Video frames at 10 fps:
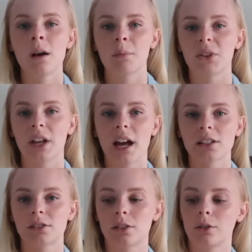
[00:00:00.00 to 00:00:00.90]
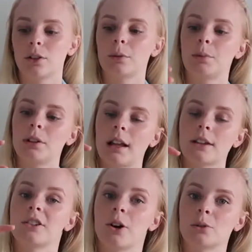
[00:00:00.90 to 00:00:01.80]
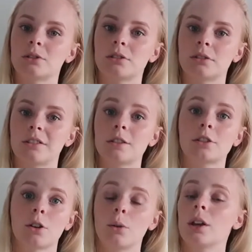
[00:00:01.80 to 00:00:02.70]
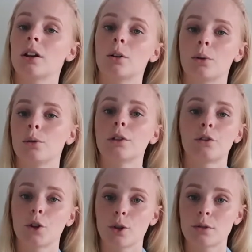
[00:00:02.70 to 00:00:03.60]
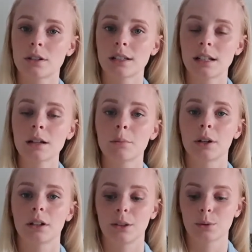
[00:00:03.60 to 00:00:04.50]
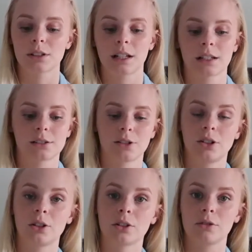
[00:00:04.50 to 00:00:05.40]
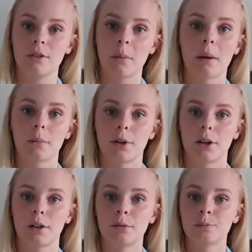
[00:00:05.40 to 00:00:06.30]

but they had so you could put like notes, so that only for you to see, but it was like so you could remember